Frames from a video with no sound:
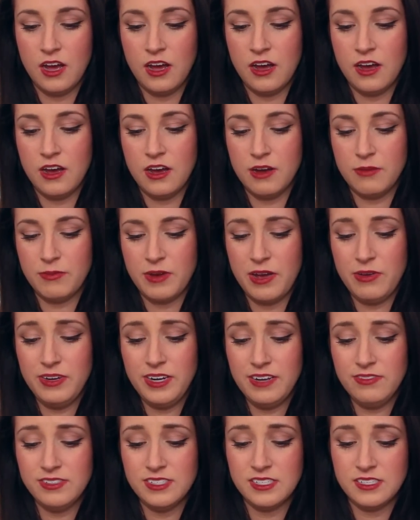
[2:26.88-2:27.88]
I would
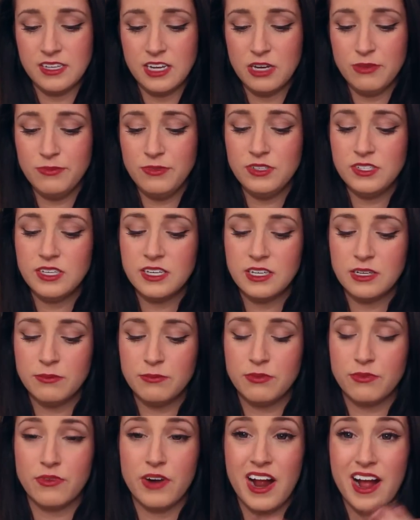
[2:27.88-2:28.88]
have to say almost like a
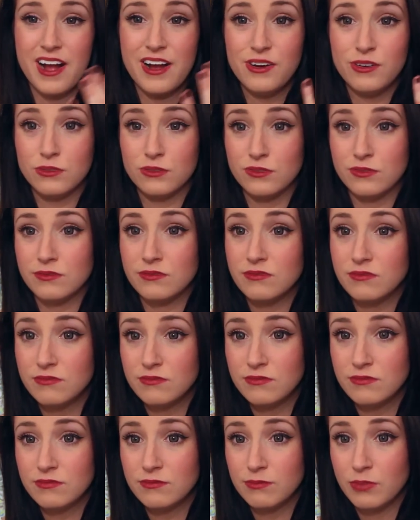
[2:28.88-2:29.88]
brown
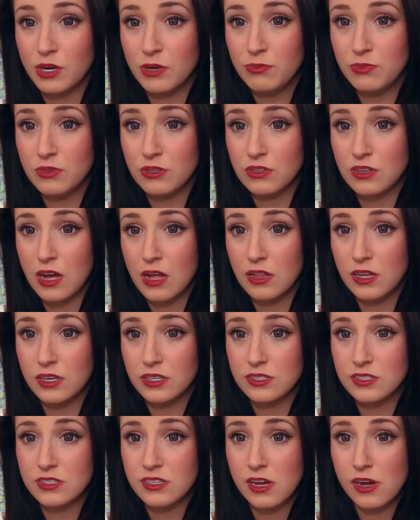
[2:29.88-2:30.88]
purple
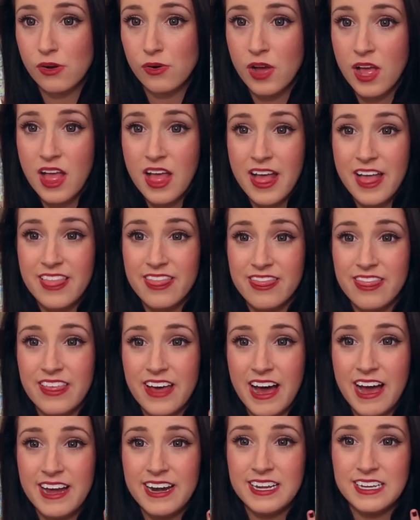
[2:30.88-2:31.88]
color. So
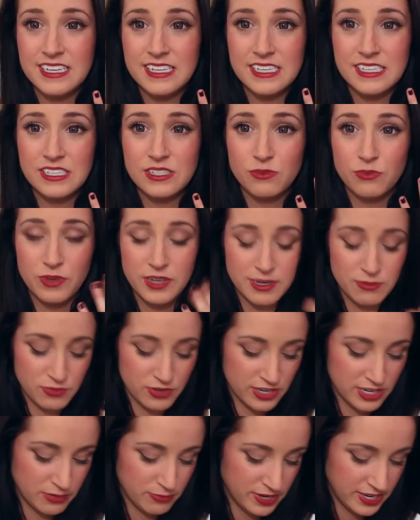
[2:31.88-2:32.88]
that is what I'm
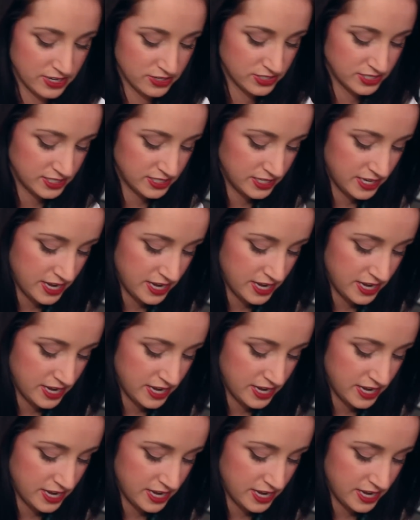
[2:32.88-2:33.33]
wearing on my nails